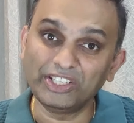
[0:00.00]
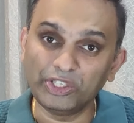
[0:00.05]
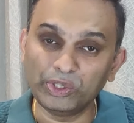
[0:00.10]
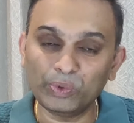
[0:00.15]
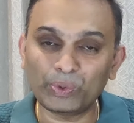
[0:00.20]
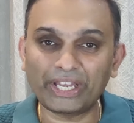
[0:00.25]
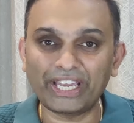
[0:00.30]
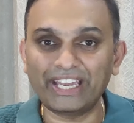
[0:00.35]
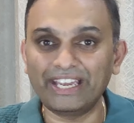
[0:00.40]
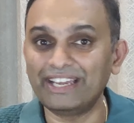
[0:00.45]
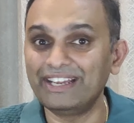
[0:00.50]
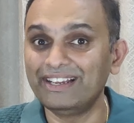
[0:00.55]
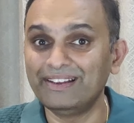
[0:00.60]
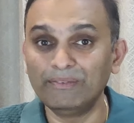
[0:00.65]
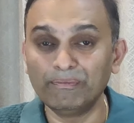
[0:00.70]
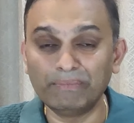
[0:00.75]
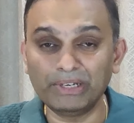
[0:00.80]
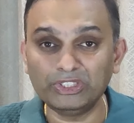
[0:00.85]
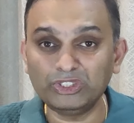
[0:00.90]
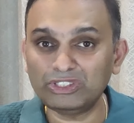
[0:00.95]

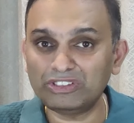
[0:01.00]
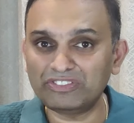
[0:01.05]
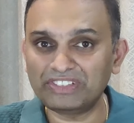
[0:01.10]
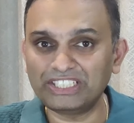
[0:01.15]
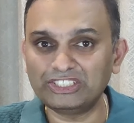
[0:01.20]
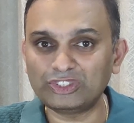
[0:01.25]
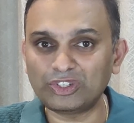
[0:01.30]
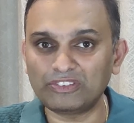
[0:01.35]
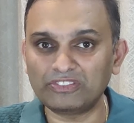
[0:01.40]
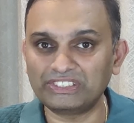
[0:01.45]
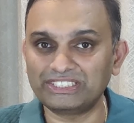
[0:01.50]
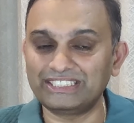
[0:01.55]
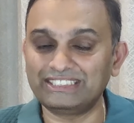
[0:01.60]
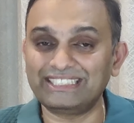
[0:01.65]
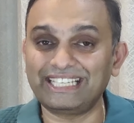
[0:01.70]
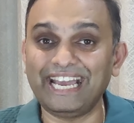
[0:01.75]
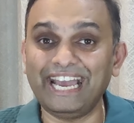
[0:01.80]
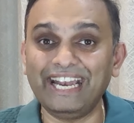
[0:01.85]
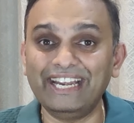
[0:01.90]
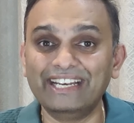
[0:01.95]
UK, bunch of these
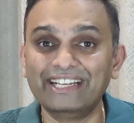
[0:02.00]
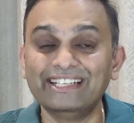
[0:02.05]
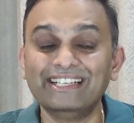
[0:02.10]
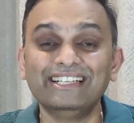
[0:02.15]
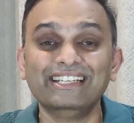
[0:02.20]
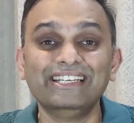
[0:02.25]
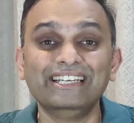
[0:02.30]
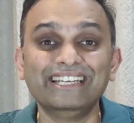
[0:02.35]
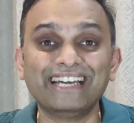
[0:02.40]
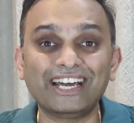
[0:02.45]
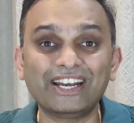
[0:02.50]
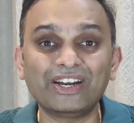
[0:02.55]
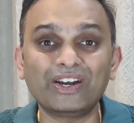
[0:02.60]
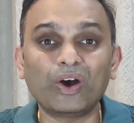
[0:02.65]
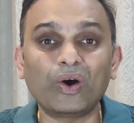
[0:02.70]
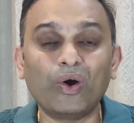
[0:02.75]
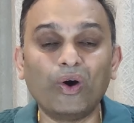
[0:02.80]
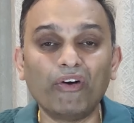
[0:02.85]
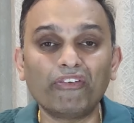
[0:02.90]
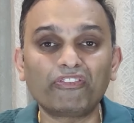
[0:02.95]
offices, and
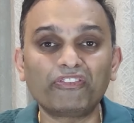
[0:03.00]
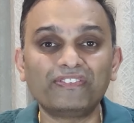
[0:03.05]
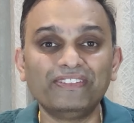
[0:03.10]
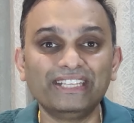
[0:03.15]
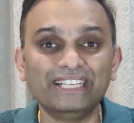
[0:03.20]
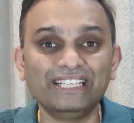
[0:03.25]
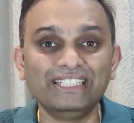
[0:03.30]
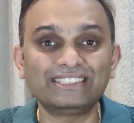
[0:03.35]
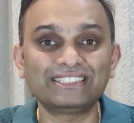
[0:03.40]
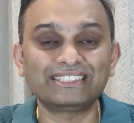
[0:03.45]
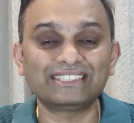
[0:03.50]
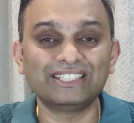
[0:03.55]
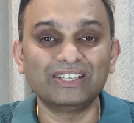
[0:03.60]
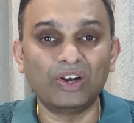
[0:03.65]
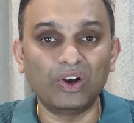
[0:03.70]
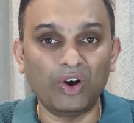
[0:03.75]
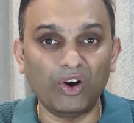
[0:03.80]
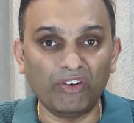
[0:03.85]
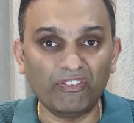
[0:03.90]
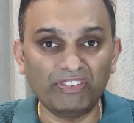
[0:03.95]
none of
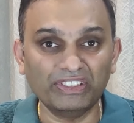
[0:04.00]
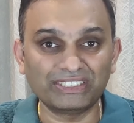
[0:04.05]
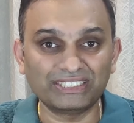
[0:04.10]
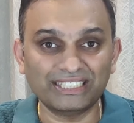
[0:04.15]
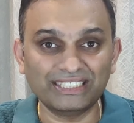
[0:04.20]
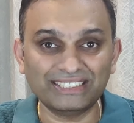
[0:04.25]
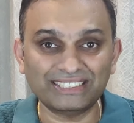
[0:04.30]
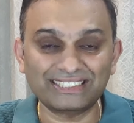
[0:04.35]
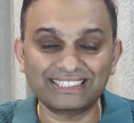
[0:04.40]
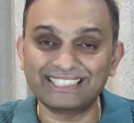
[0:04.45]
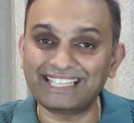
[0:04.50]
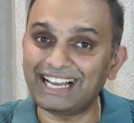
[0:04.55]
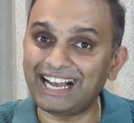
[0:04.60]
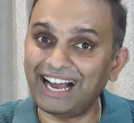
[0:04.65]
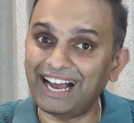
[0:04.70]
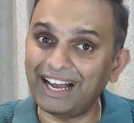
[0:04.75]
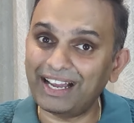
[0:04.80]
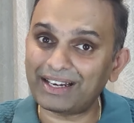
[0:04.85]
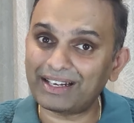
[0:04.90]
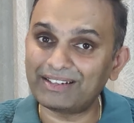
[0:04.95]
these offices
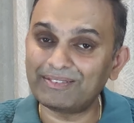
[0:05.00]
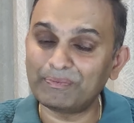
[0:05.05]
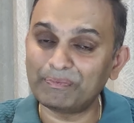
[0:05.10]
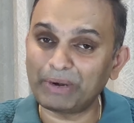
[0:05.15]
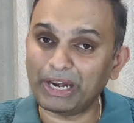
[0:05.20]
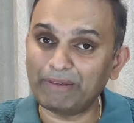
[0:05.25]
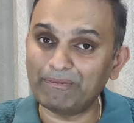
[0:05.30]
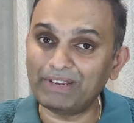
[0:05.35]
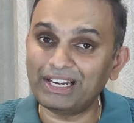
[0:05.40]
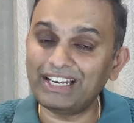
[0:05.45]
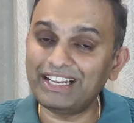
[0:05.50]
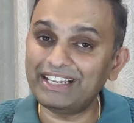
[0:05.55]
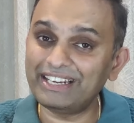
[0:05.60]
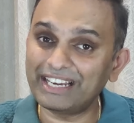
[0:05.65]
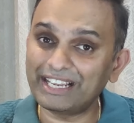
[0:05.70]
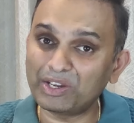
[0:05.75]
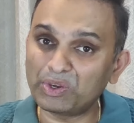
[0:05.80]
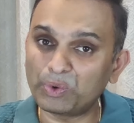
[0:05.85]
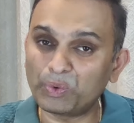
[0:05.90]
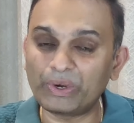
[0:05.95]
are primarily
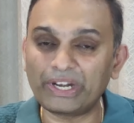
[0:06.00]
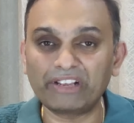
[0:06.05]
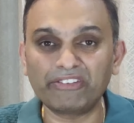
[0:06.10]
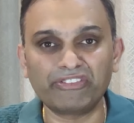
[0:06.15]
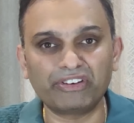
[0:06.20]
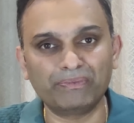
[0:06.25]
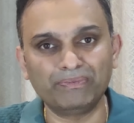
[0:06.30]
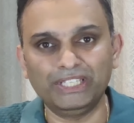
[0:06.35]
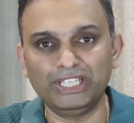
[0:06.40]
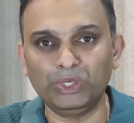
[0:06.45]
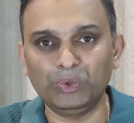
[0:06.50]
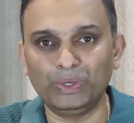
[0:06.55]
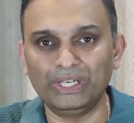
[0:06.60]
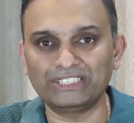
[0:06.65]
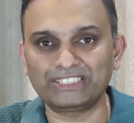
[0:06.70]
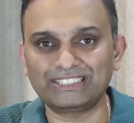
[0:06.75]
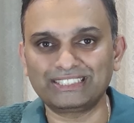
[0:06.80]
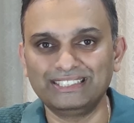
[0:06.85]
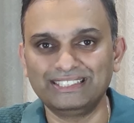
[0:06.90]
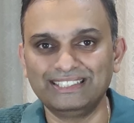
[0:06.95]
recruiting from the
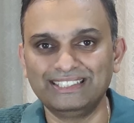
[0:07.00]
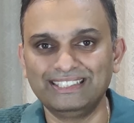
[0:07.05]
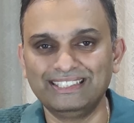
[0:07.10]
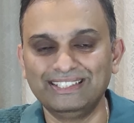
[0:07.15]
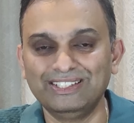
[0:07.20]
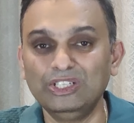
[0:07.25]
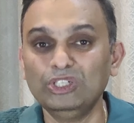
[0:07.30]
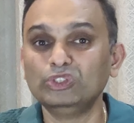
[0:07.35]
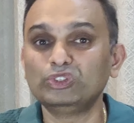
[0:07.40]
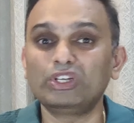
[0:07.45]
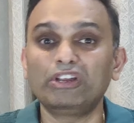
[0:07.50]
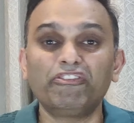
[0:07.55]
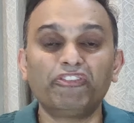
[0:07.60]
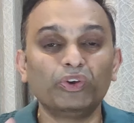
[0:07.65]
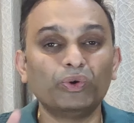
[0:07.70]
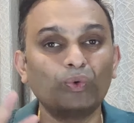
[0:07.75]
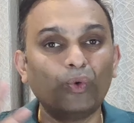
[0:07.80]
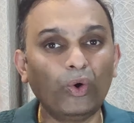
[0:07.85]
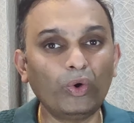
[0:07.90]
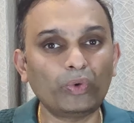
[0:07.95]
US. So
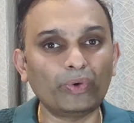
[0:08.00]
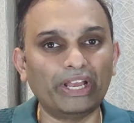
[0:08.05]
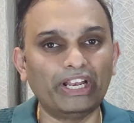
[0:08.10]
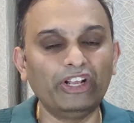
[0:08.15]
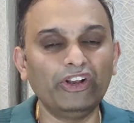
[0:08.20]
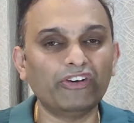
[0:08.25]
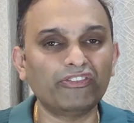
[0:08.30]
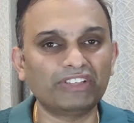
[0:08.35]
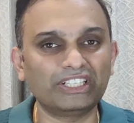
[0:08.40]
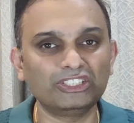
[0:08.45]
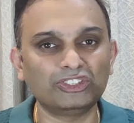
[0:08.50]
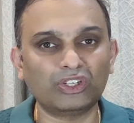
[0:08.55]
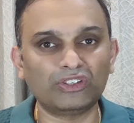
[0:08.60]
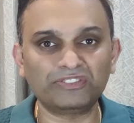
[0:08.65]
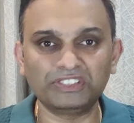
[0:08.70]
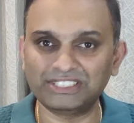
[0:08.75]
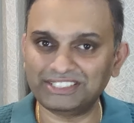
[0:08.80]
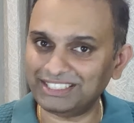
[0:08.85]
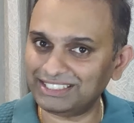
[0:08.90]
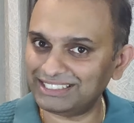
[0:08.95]
if you go to any of these
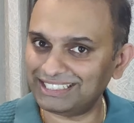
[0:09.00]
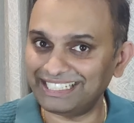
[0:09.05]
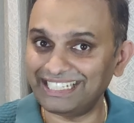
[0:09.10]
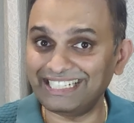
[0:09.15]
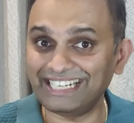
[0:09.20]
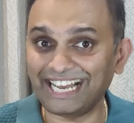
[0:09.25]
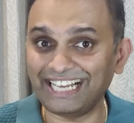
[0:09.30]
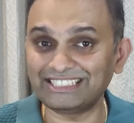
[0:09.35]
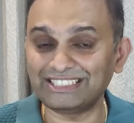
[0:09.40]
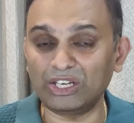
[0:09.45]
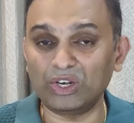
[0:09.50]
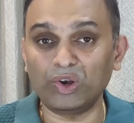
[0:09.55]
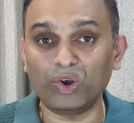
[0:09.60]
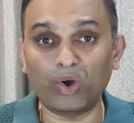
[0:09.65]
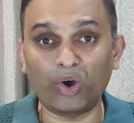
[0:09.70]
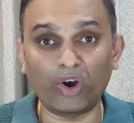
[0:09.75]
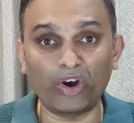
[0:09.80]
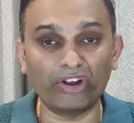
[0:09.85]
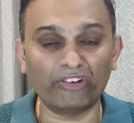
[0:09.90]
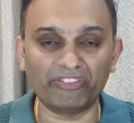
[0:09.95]
offices, it has a
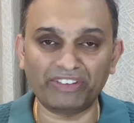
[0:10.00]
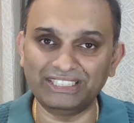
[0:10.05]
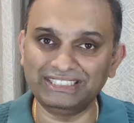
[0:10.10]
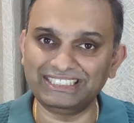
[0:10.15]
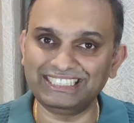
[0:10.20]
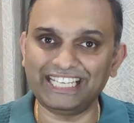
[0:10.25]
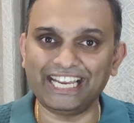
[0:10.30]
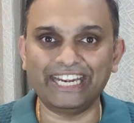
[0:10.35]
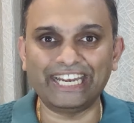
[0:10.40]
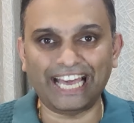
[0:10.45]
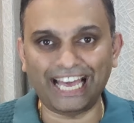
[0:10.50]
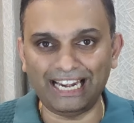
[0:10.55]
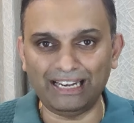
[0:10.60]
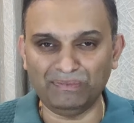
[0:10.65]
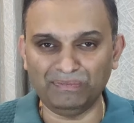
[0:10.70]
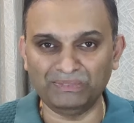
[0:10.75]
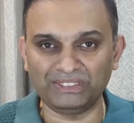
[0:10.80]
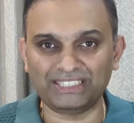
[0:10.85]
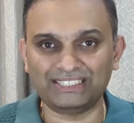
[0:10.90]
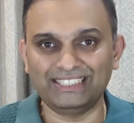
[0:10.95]
lot of INSEAD
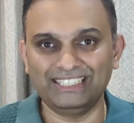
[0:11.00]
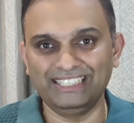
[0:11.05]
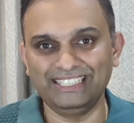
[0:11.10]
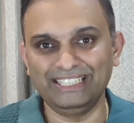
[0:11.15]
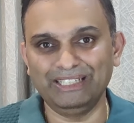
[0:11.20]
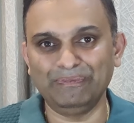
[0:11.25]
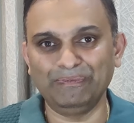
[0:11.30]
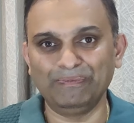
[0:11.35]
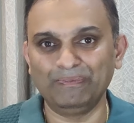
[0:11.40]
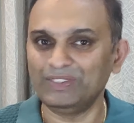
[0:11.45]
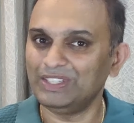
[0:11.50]
alums in them.